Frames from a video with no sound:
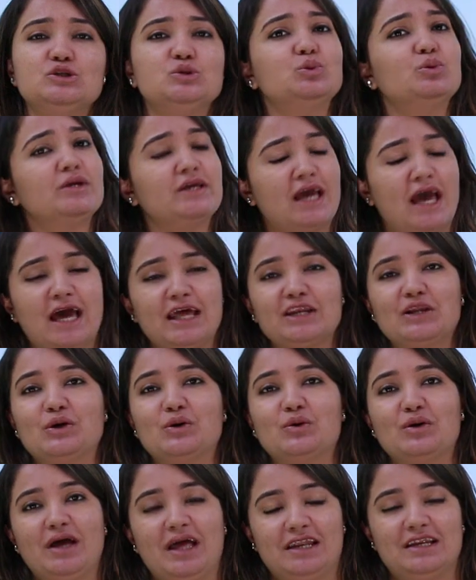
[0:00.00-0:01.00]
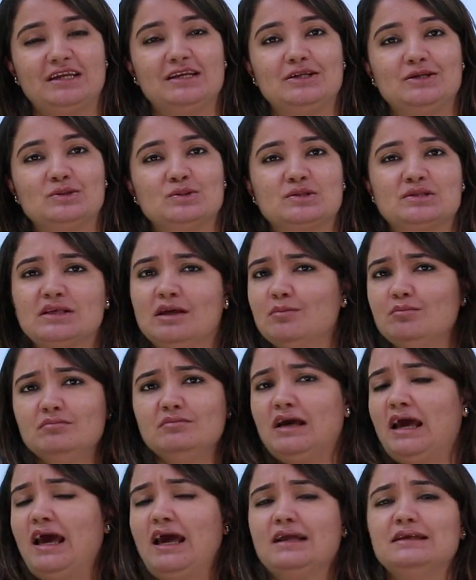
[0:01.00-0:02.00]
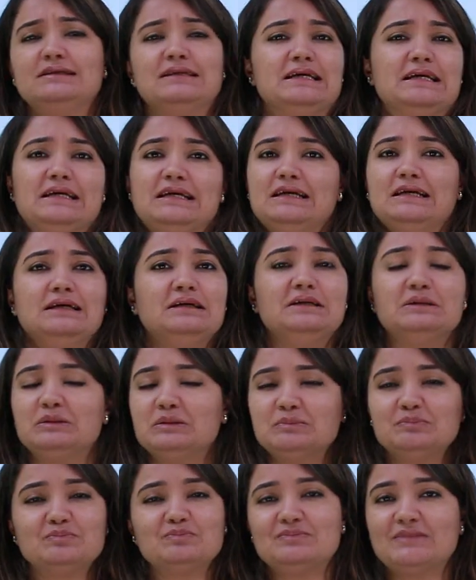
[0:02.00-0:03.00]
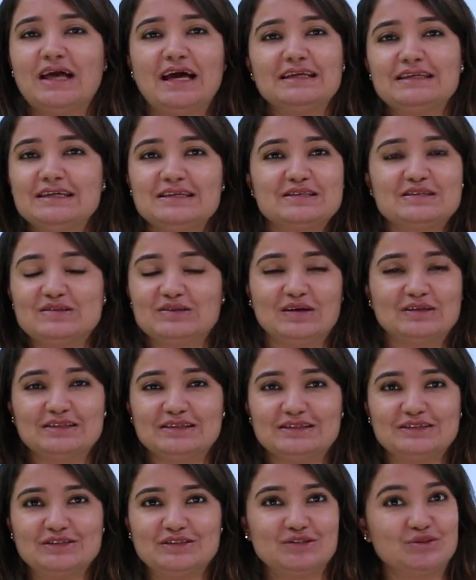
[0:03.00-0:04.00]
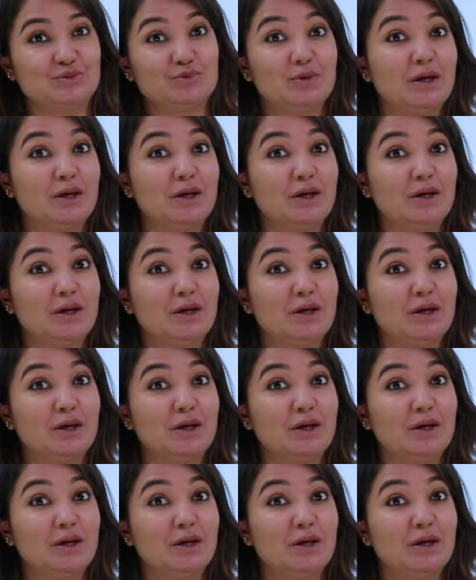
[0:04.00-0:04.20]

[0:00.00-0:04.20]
you can go ahead and use them and uh, that is not an issue.